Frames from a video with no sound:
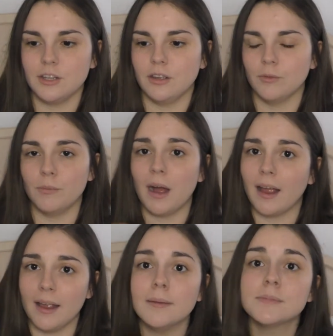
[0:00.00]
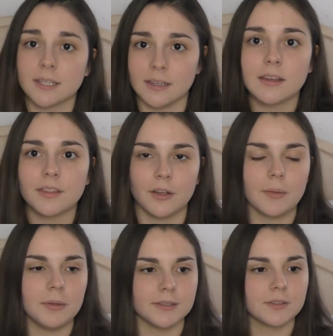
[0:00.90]
And I am seeing a
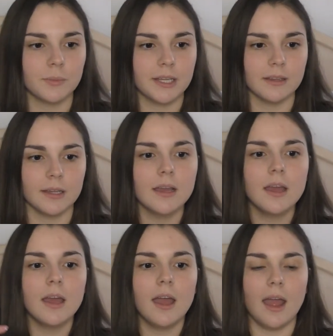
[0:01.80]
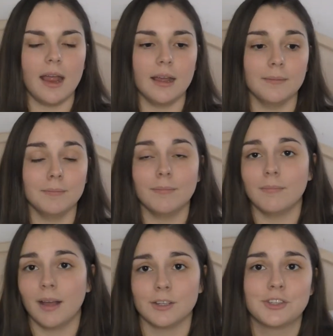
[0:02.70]
therapist weekly, and
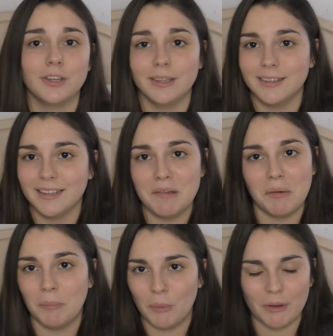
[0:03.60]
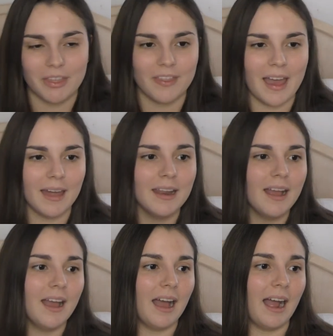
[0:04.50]
I should even more than that.
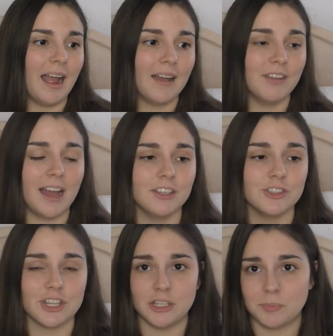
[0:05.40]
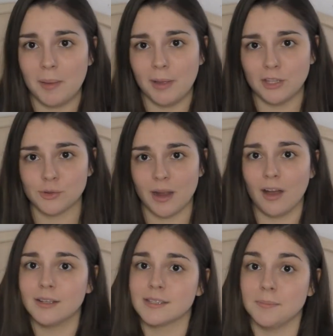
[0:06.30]
I have had to change my meds
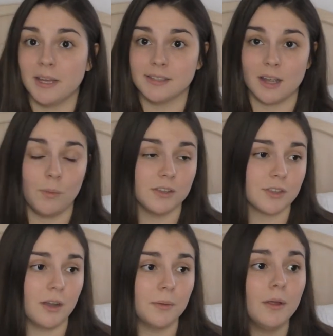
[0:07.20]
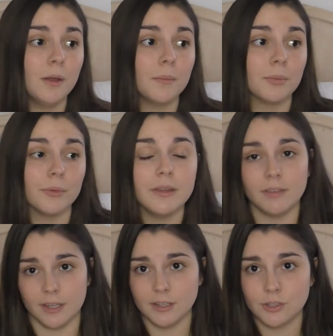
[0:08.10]
around because the meds I was on
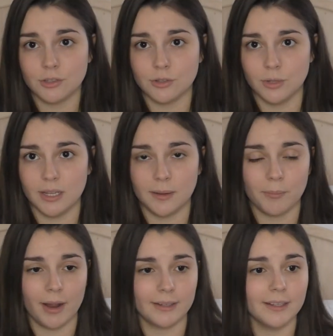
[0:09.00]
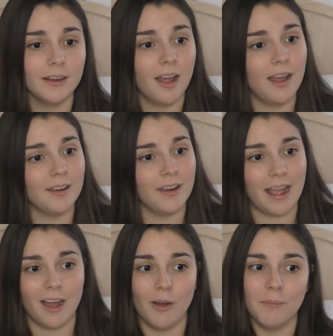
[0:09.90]
previous to getting pregnant,
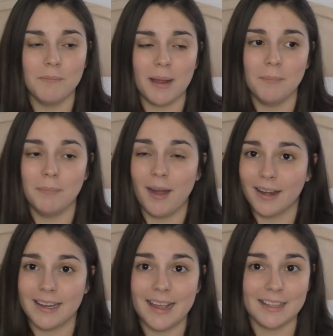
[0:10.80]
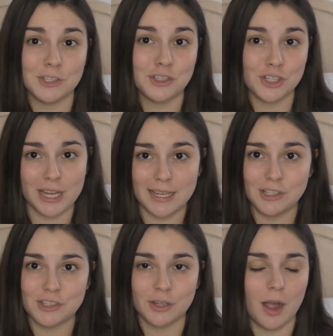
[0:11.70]
now my body has
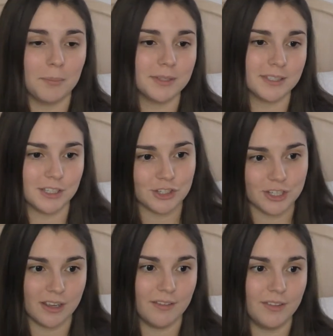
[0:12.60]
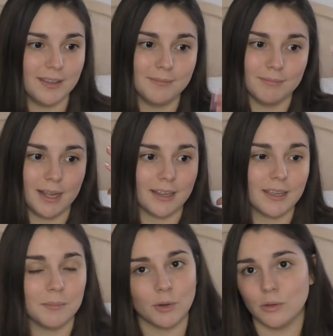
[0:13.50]
changed the composition of it, my
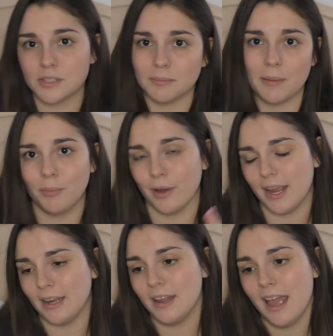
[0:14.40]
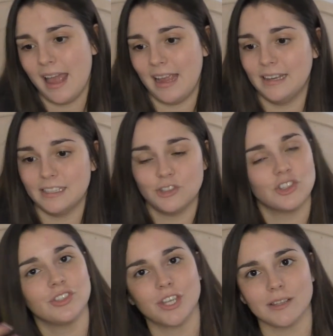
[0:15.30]
chemicals in my brain, and it
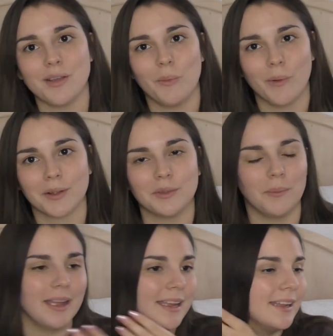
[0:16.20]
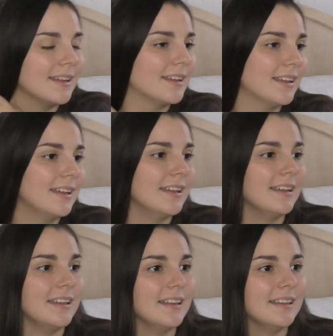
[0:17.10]
just doesn't work the way
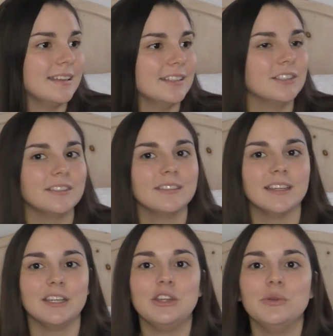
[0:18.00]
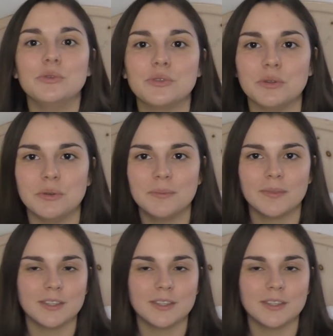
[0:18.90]
it used to.